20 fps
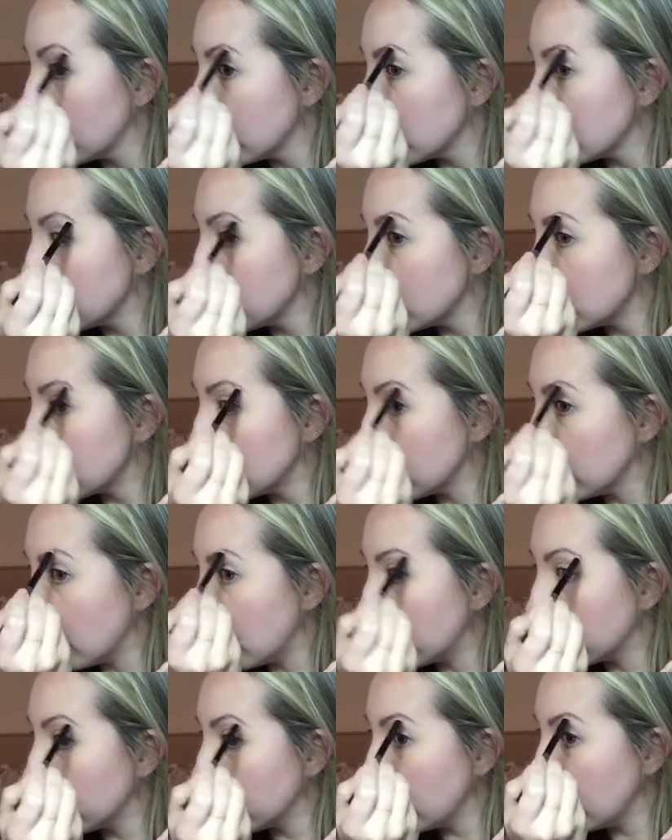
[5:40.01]
I'm just
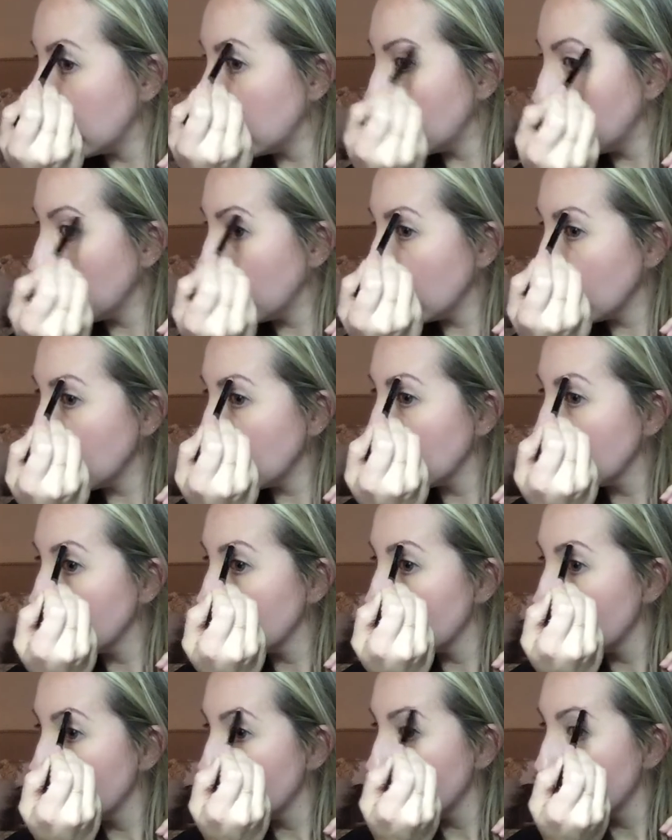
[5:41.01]
elongating
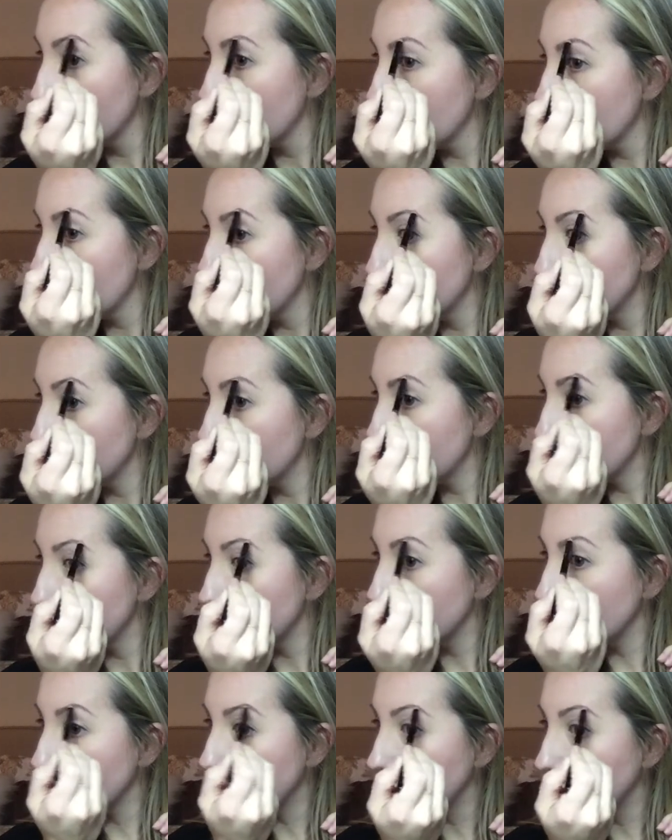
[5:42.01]
and
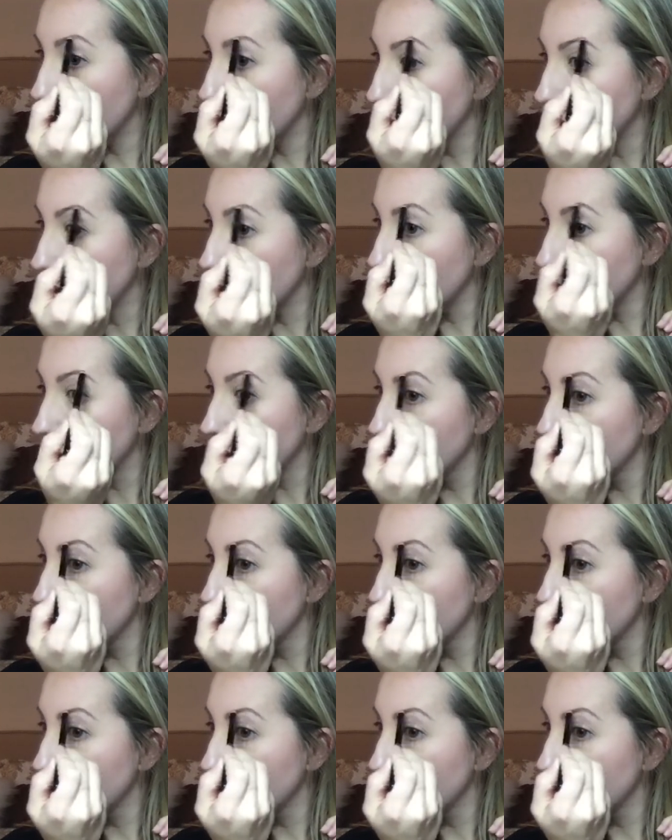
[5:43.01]
filling in